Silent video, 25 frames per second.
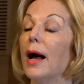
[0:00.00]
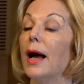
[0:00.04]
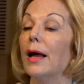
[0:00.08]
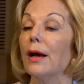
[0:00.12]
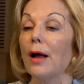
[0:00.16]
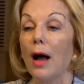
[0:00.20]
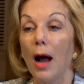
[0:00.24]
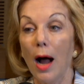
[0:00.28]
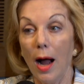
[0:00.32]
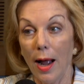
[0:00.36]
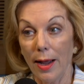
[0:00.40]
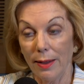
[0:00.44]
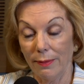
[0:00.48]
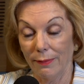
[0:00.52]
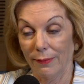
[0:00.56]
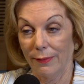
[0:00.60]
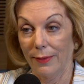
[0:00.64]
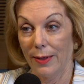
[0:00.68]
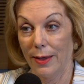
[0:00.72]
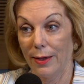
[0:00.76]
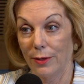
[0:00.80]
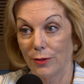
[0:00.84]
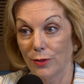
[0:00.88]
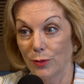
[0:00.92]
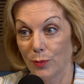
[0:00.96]
I
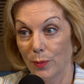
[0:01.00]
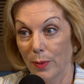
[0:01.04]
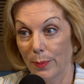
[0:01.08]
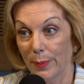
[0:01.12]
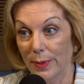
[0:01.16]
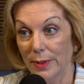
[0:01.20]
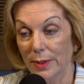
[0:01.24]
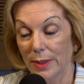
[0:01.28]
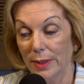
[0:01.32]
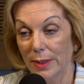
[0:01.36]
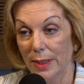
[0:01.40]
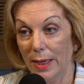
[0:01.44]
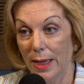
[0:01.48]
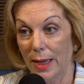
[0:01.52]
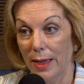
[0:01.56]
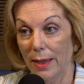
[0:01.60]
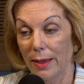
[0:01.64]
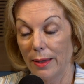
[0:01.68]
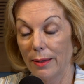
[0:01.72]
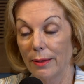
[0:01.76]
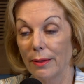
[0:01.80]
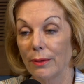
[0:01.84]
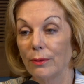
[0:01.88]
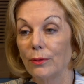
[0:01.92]
say to women today,